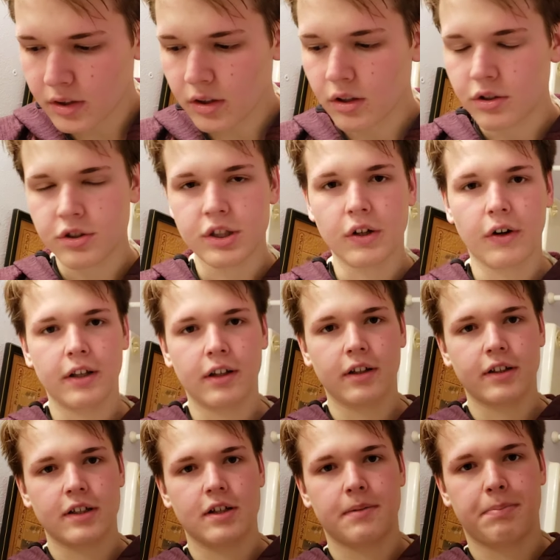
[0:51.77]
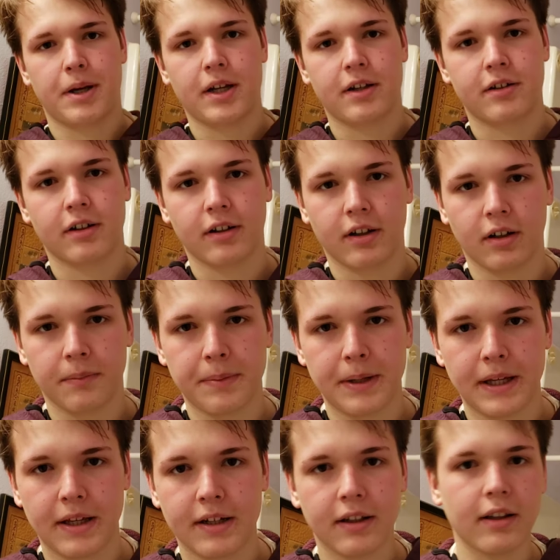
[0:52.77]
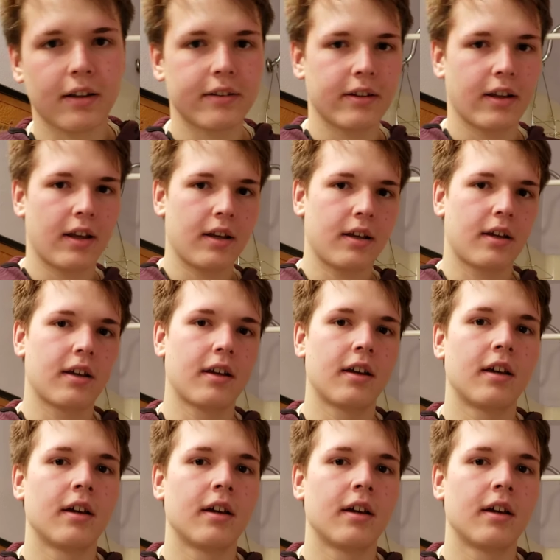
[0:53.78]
So I looked at your picture a little bit, and it looks like